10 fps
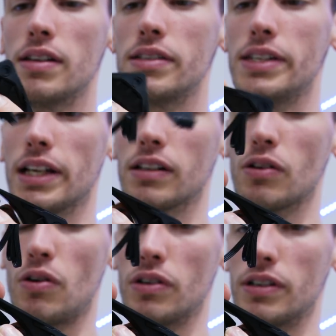single
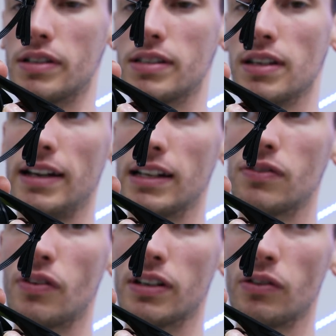corners, and
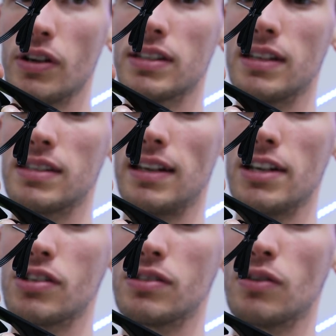that's for noise cancellation.